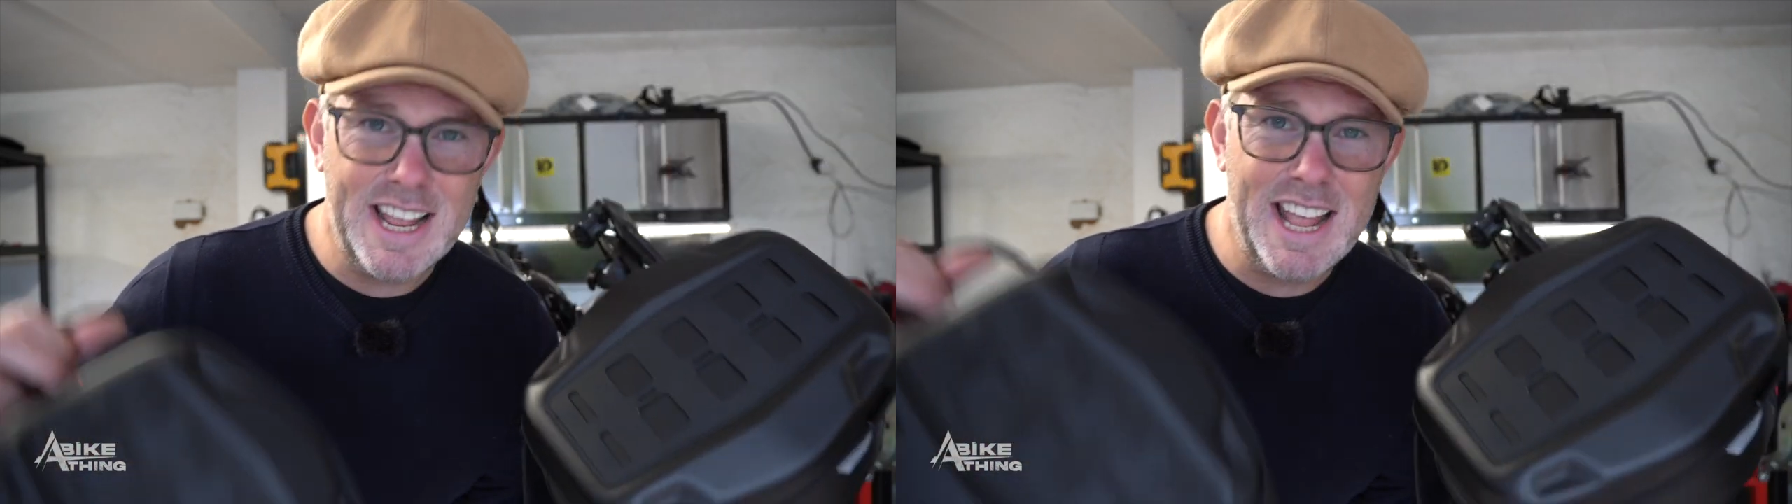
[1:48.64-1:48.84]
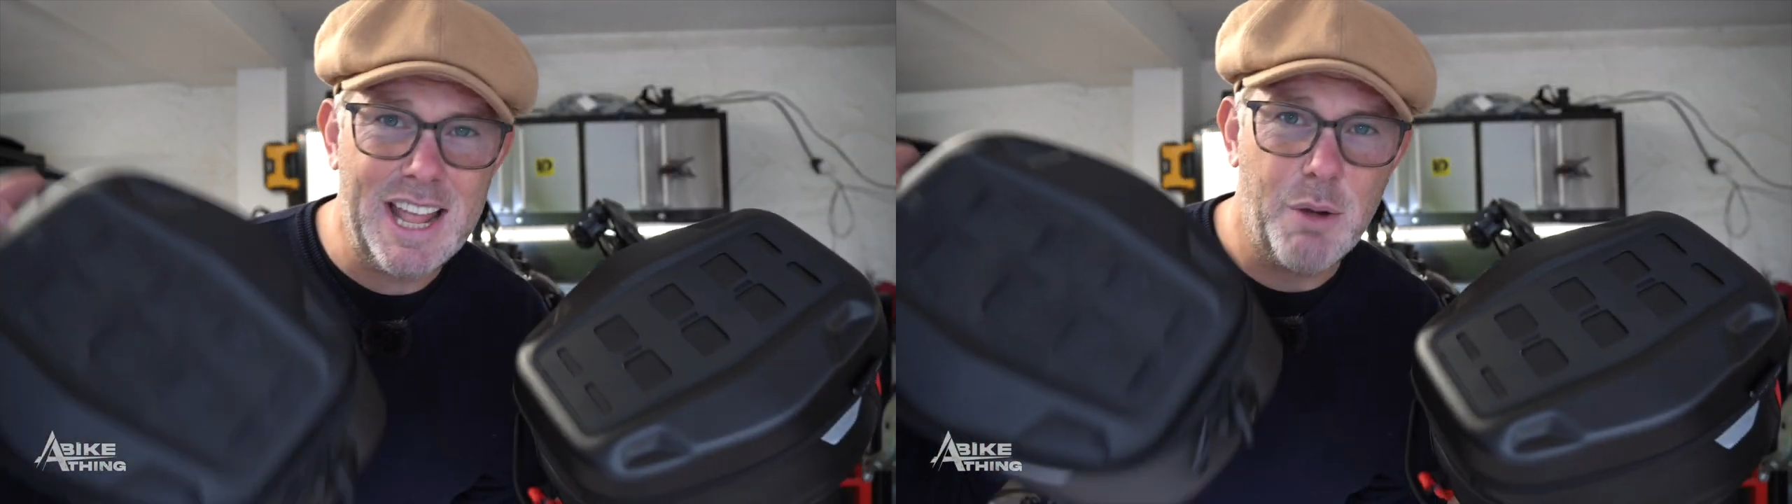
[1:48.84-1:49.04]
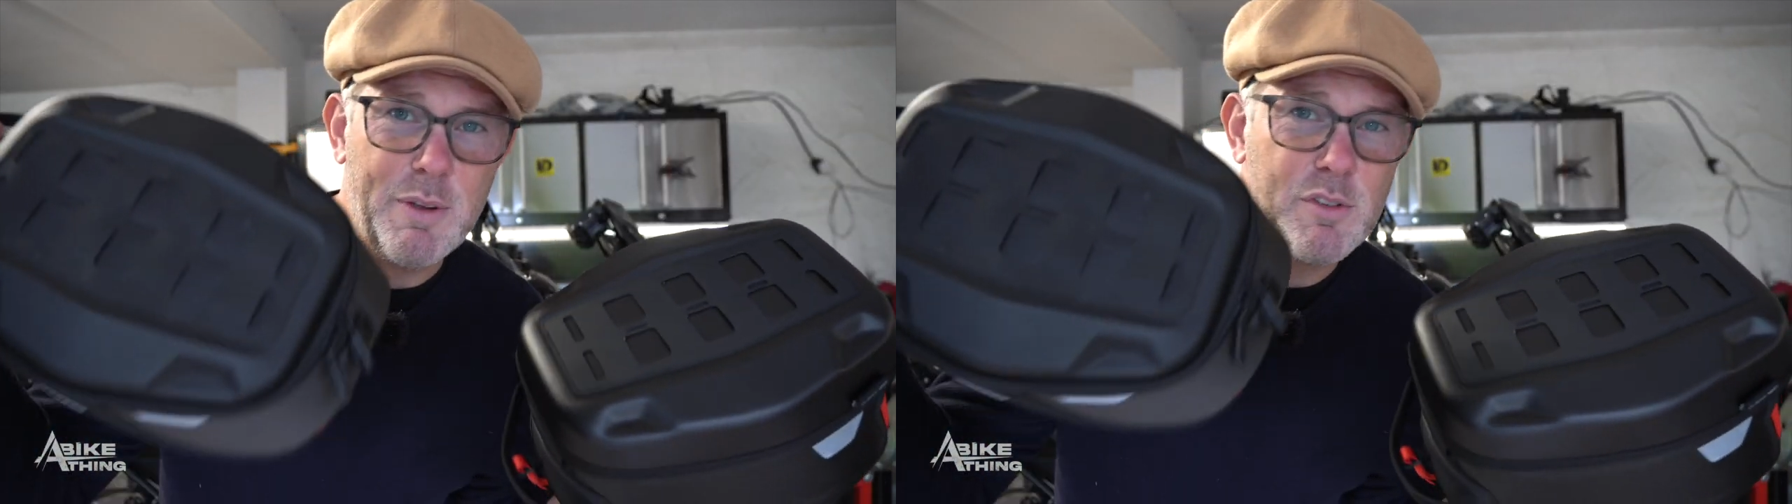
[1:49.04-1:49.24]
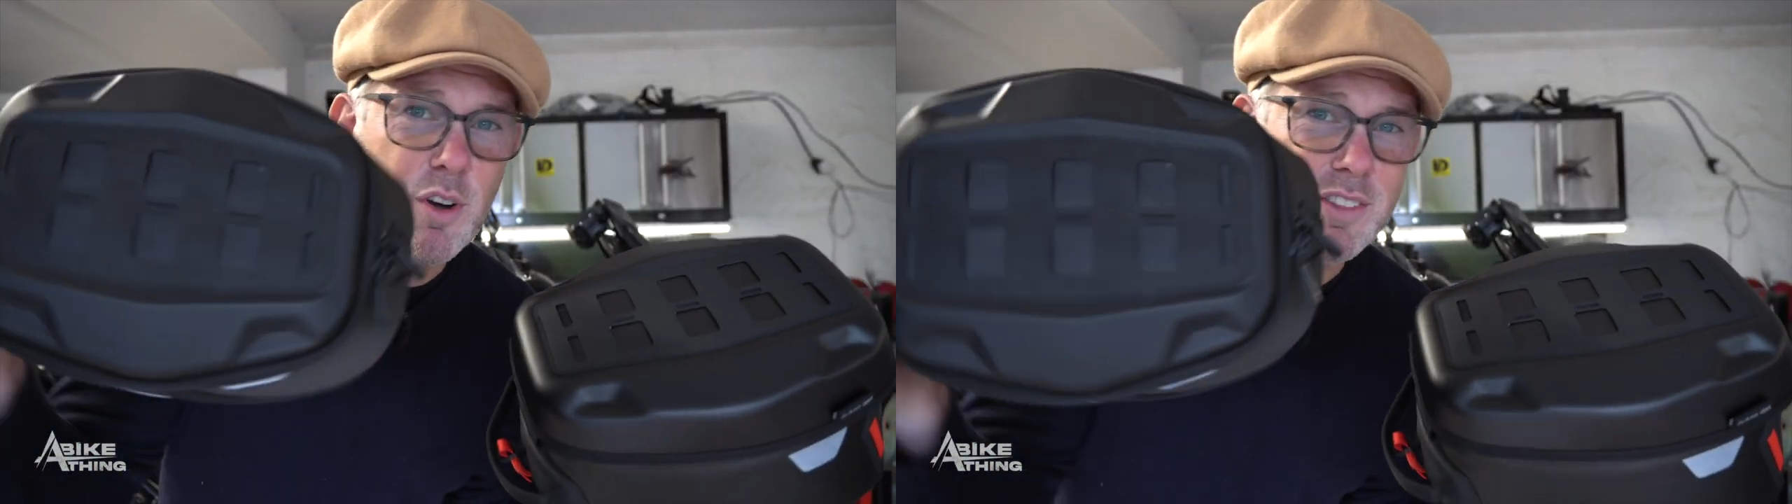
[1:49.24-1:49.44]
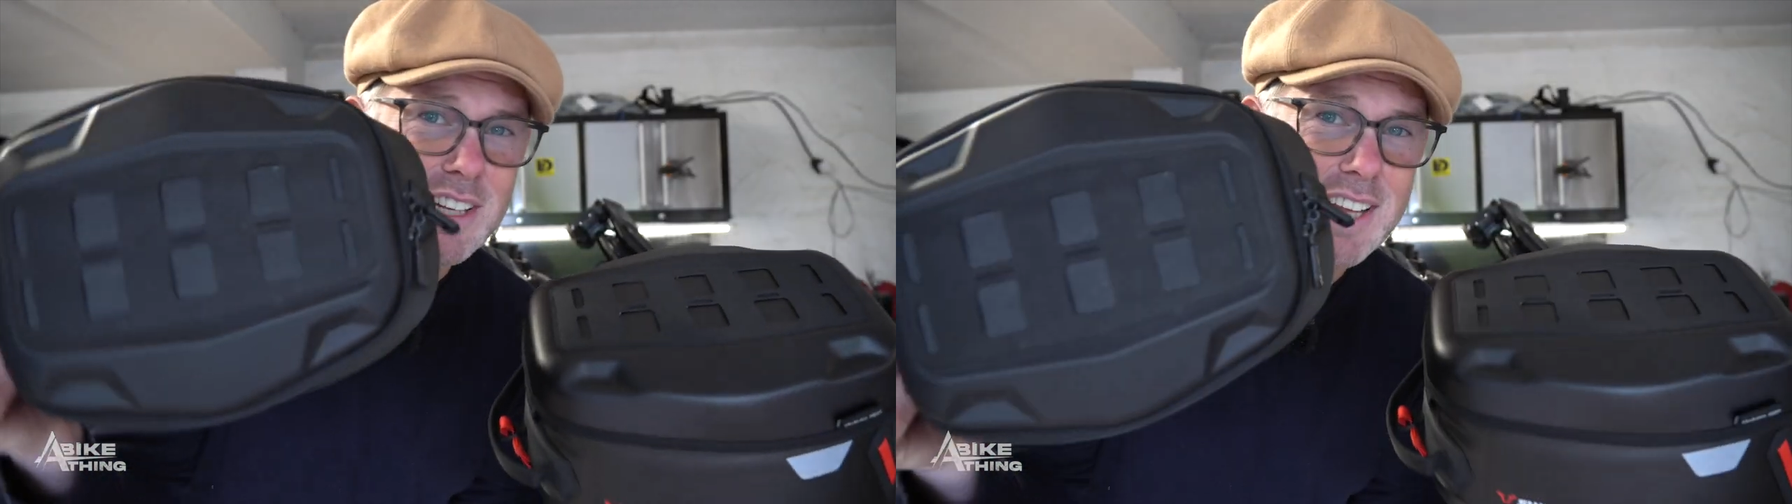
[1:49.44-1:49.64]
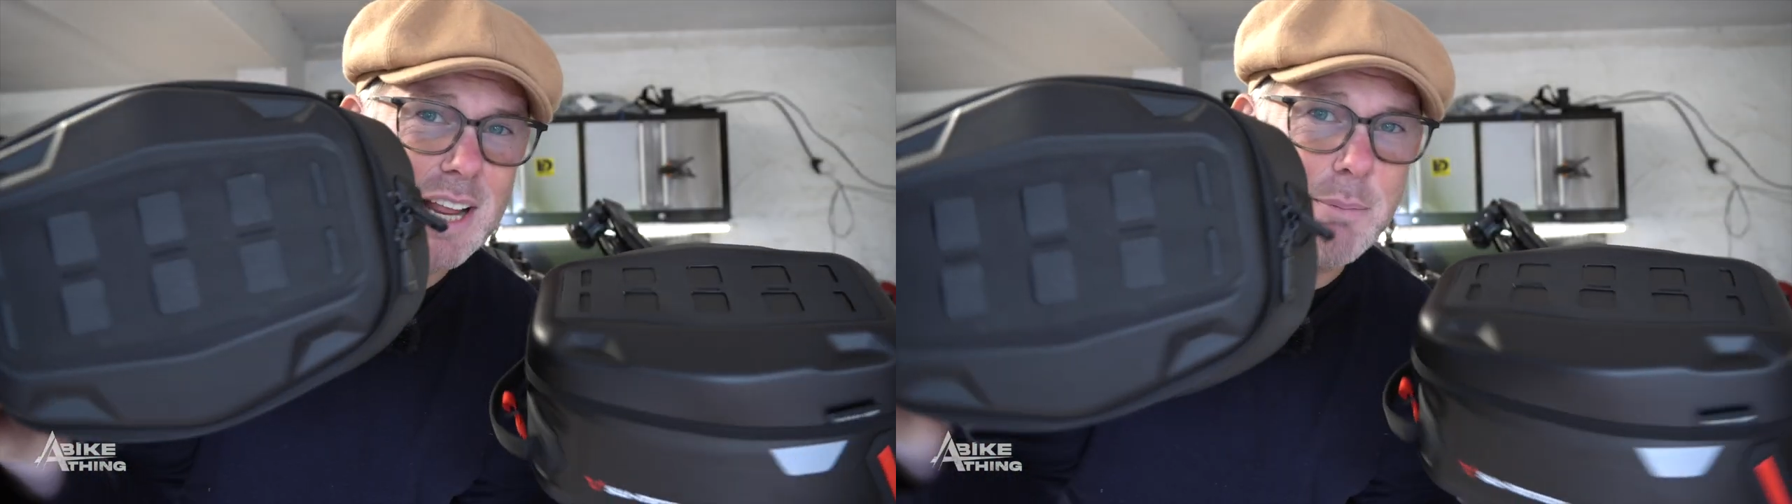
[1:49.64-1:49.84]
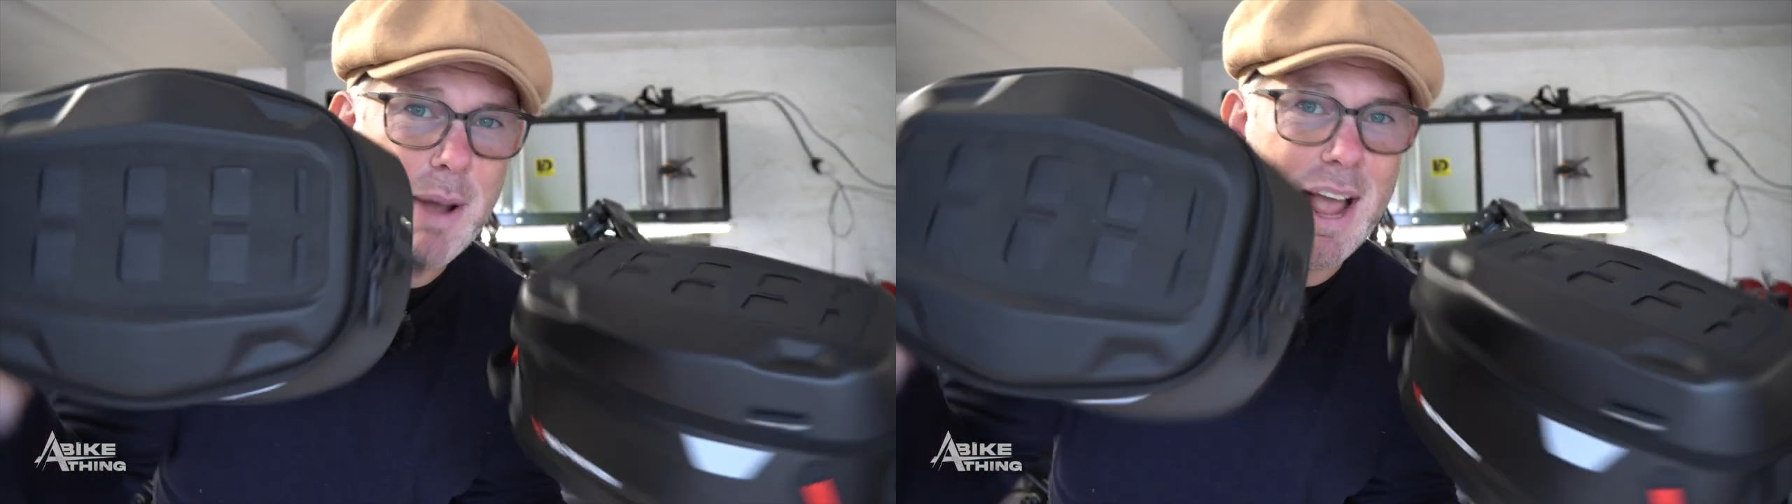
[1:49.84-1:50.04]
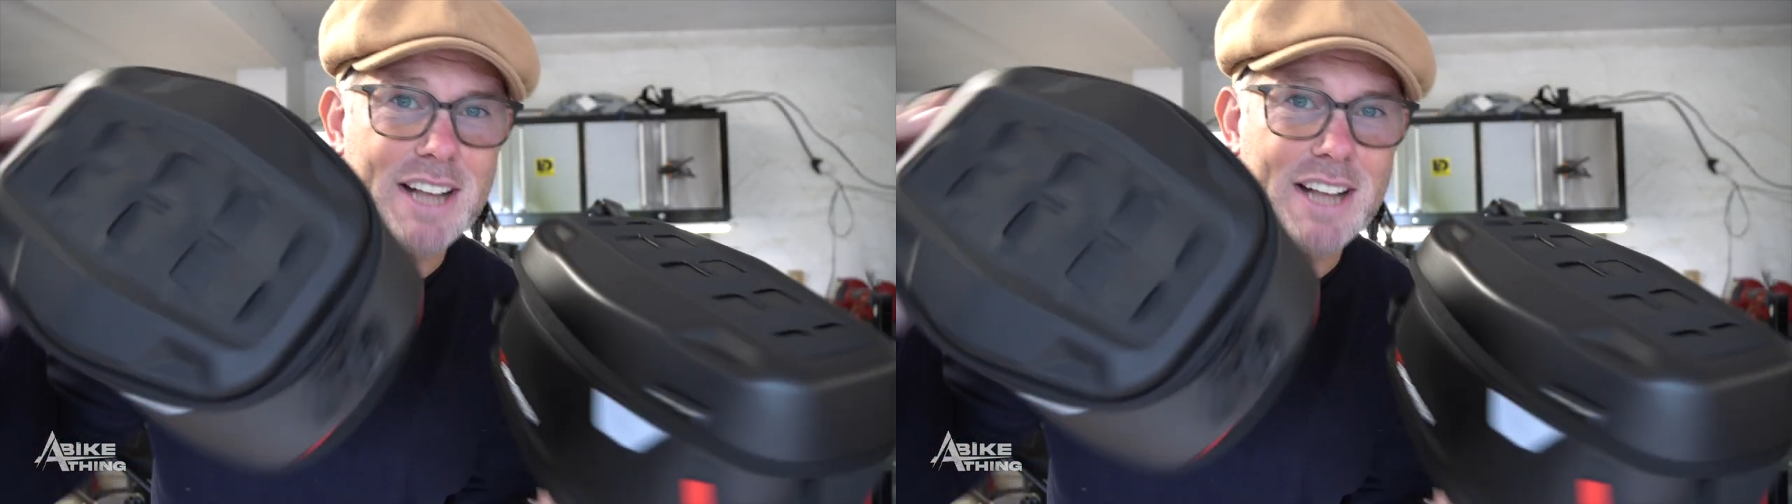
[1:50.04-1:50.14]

here we've got the day pack,